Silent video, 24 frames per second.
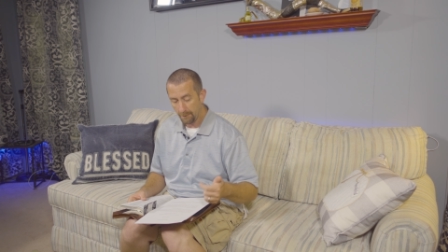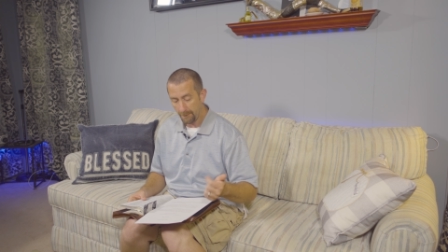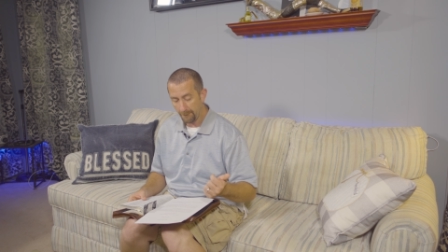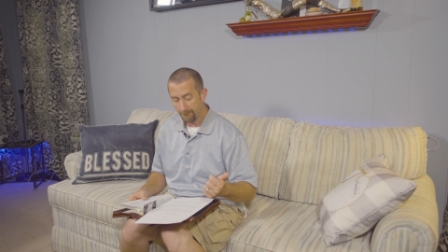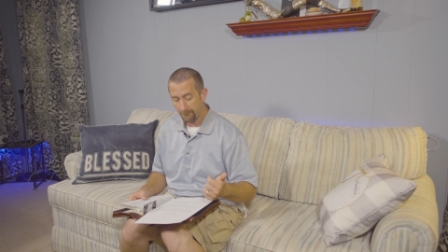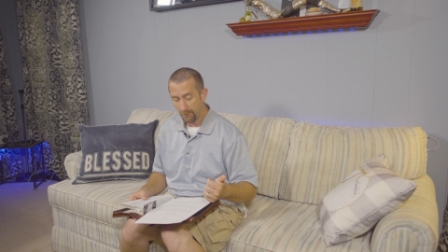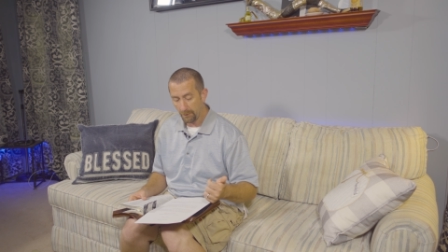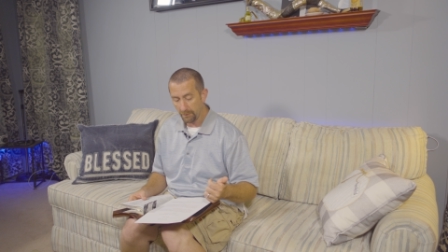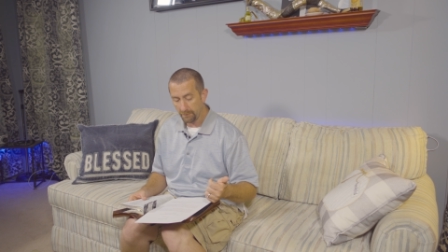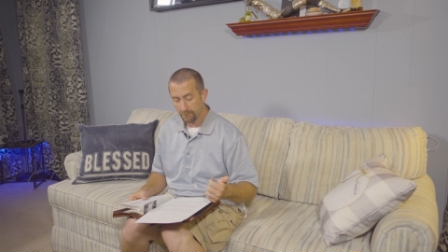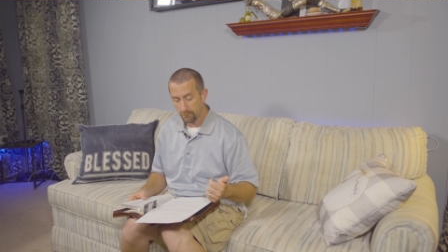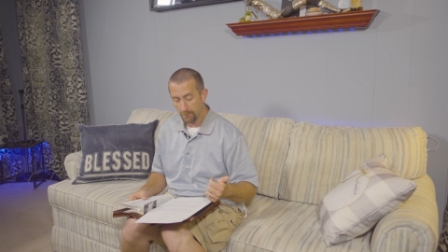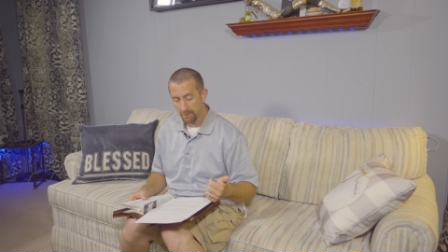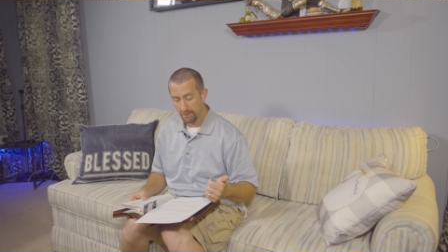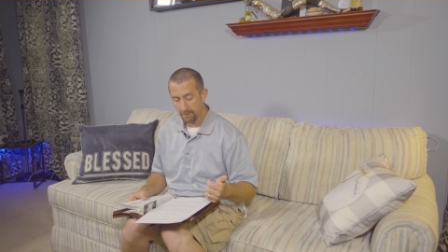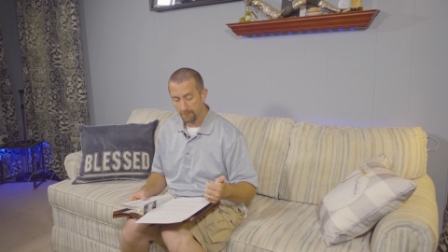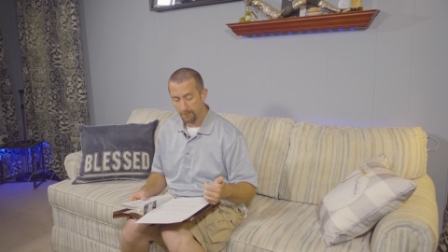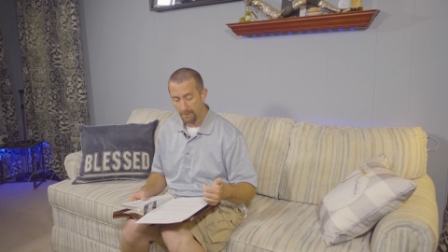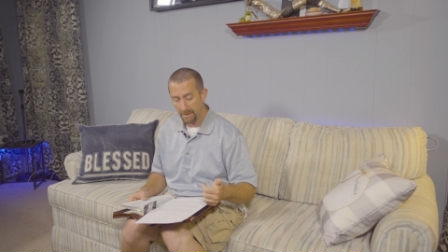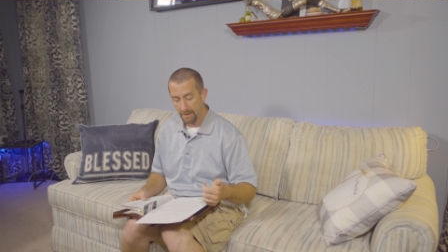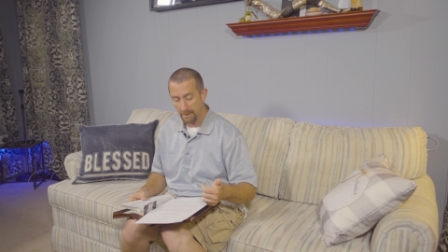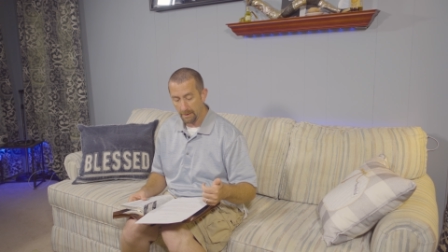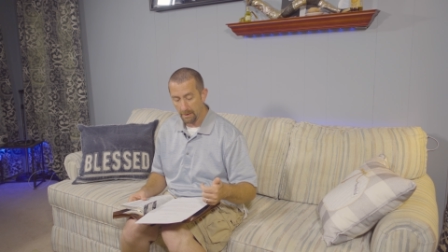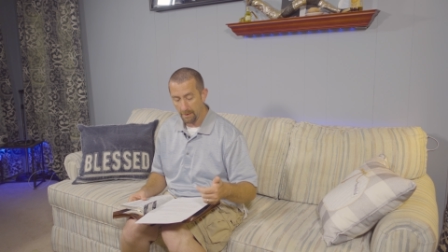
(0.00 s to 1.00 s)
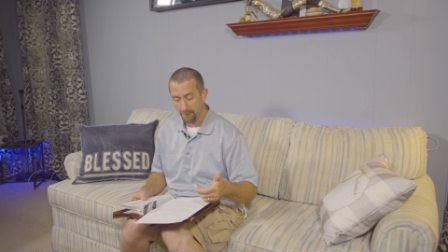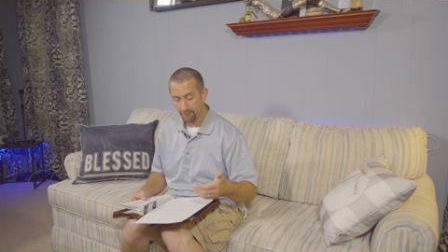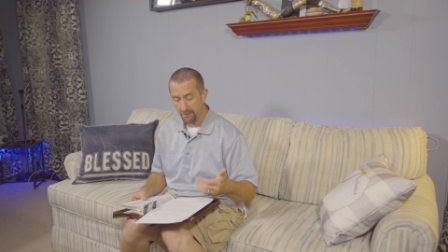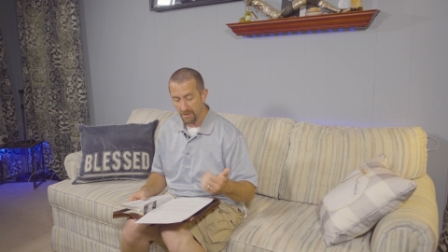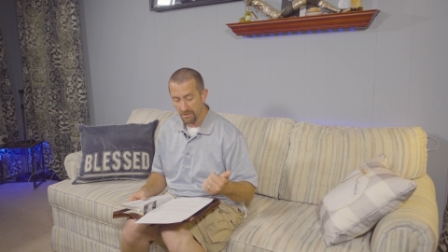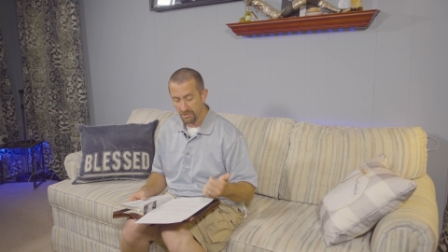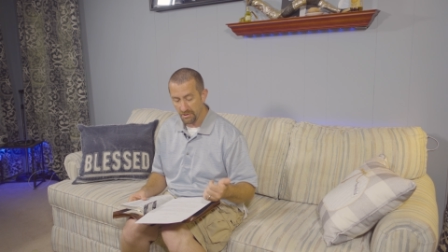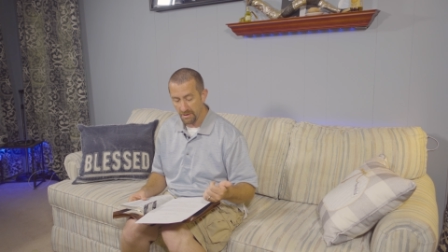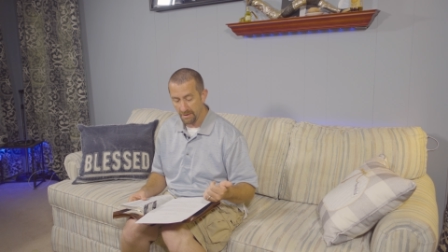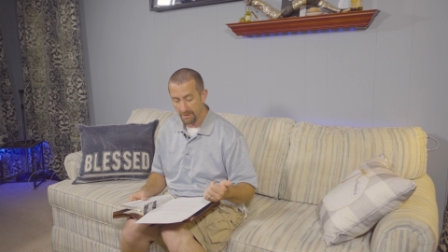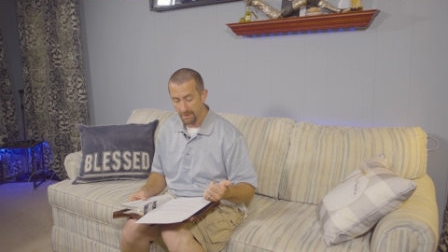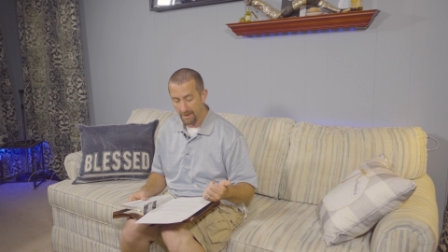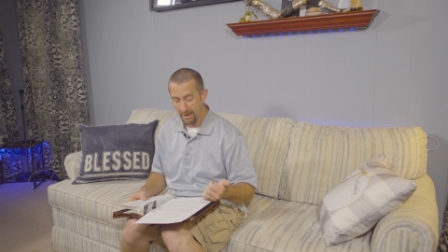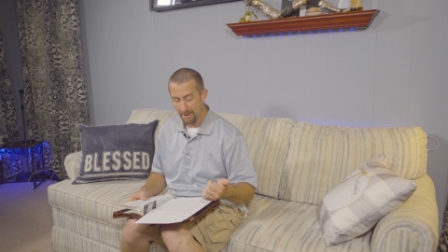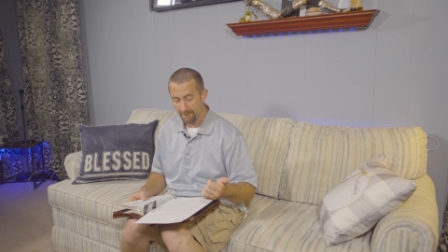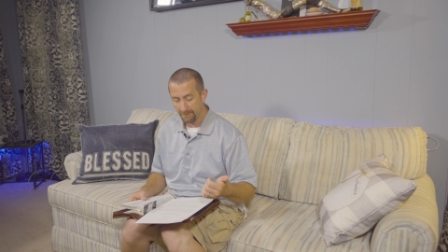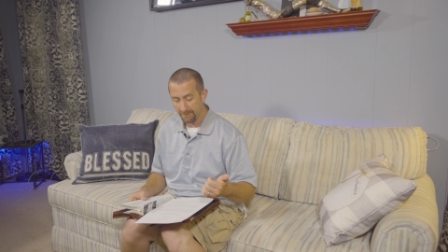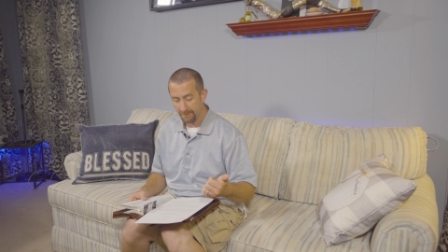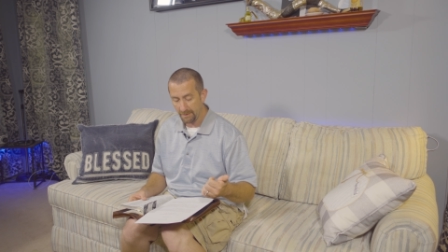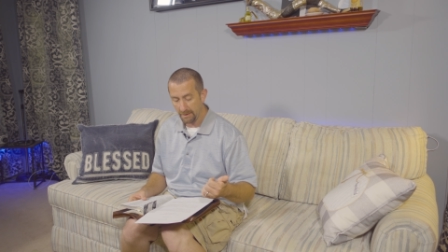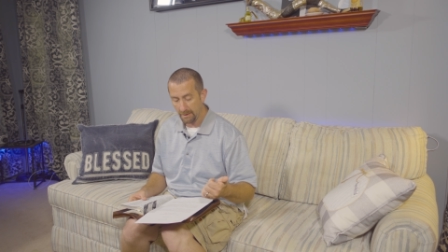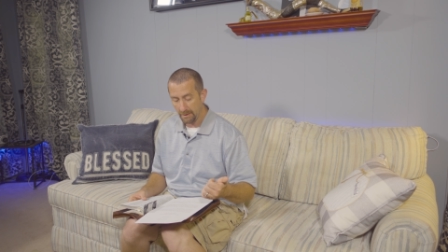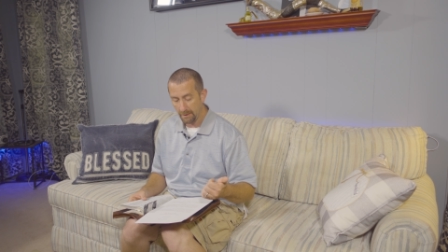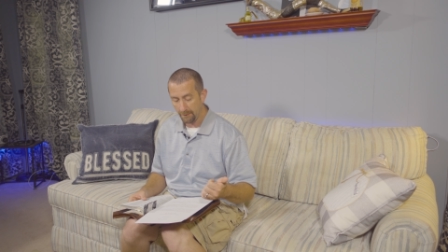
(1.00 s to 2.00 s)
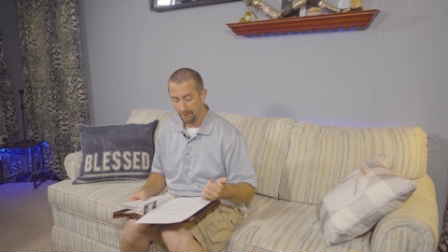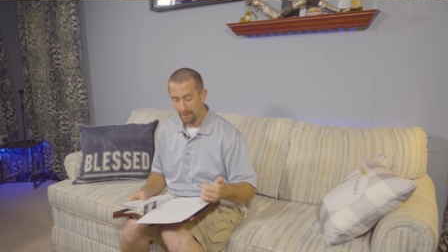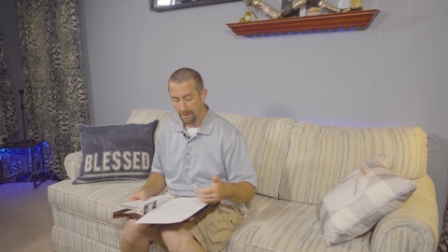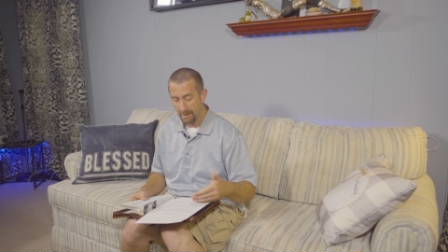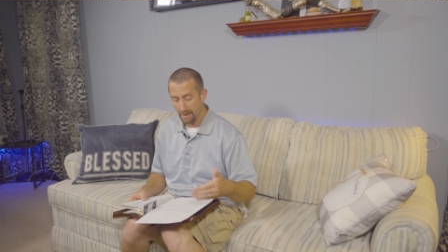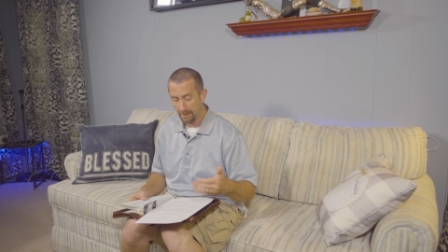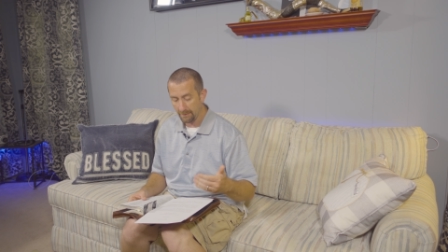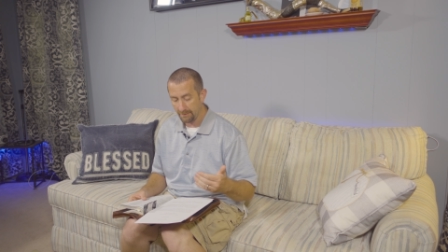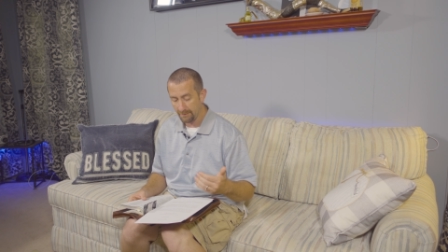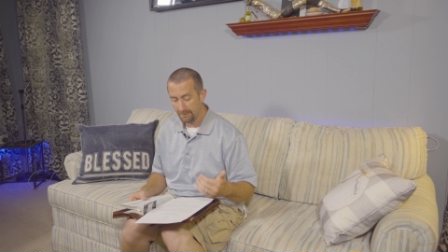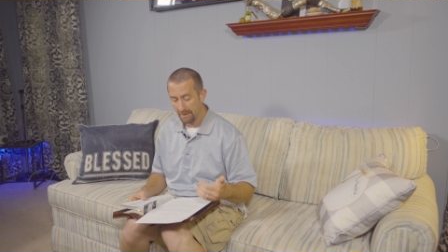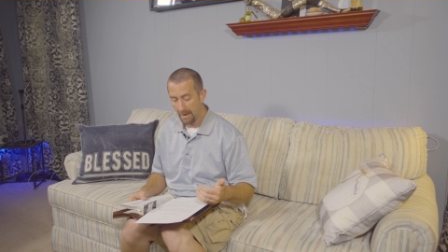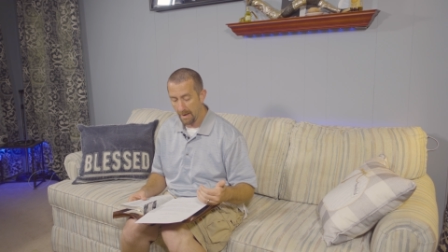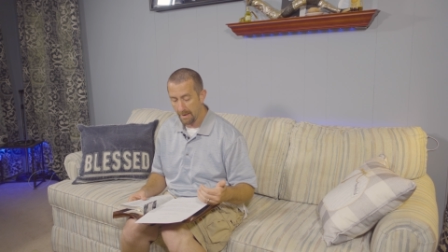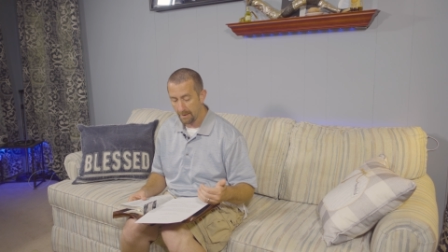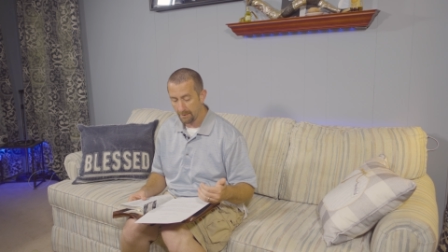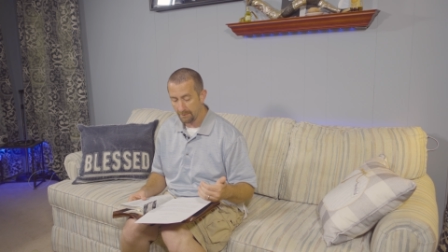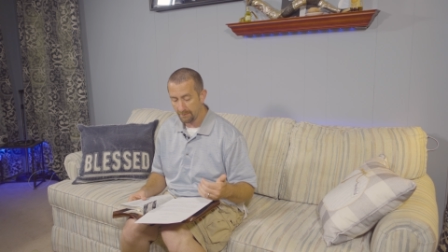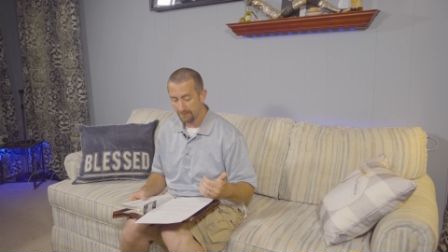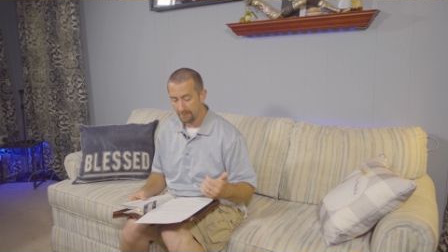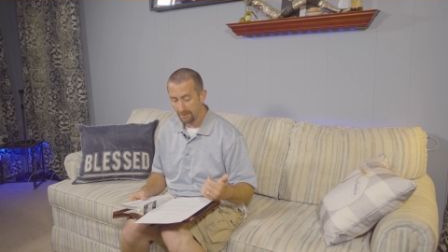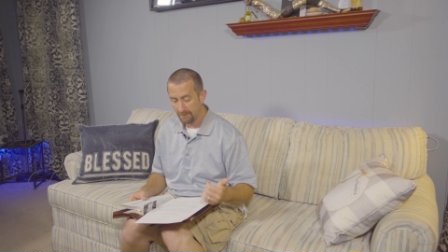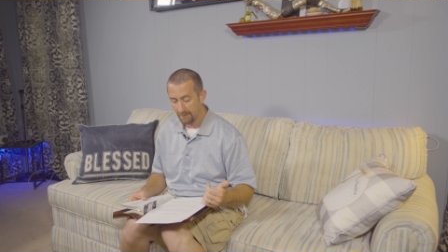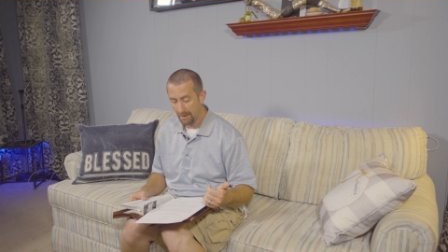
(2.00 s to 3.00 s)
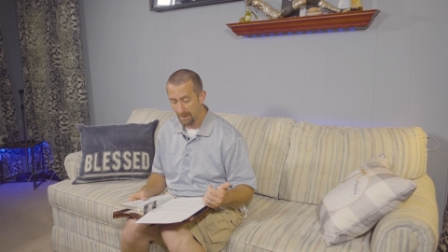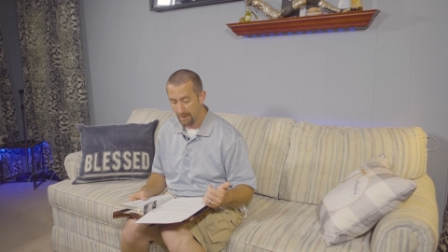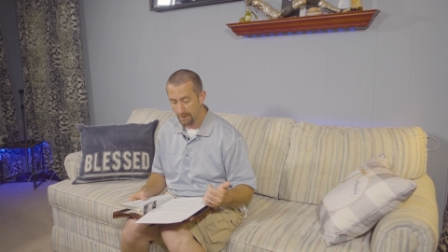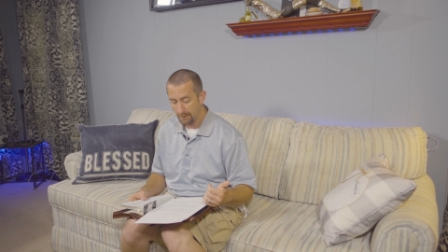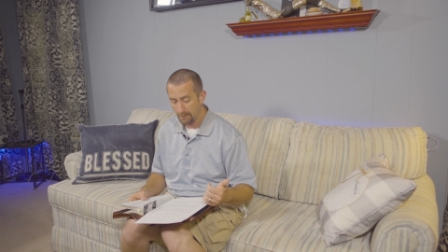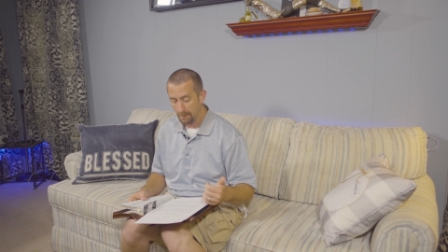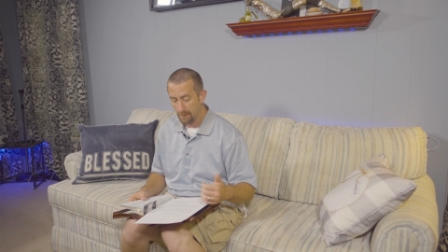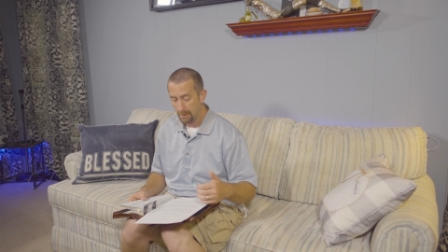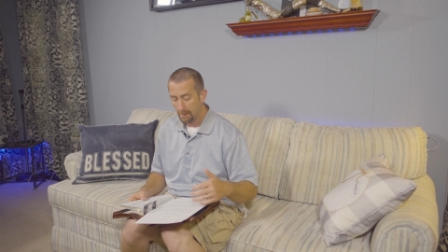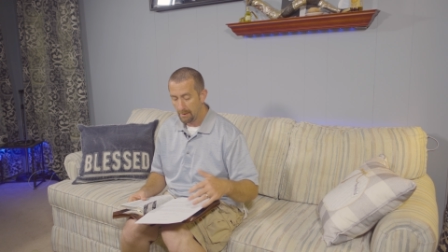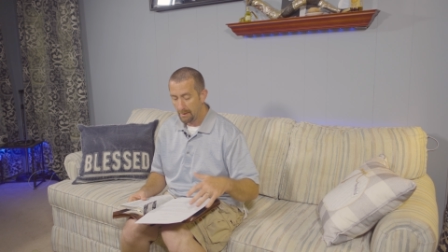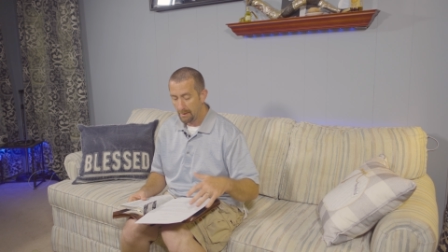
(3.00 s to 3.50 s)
The first one is being a vision as seen in the ecstatic state.